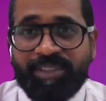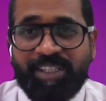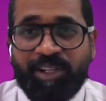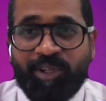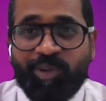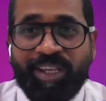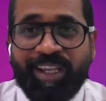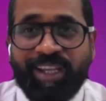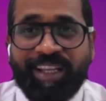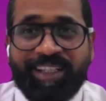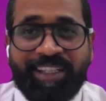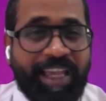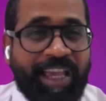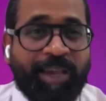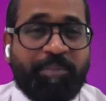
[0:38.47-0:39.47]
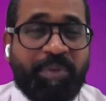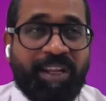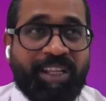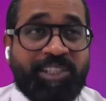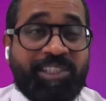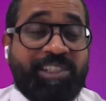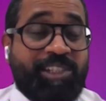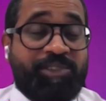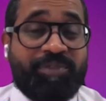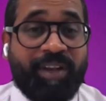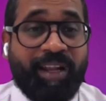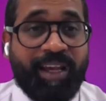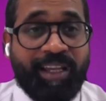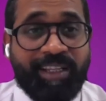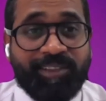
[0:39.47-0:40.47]
looking at the airplane just
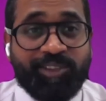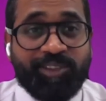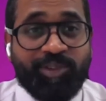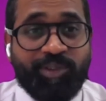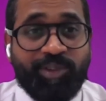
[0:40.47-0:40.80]
flying,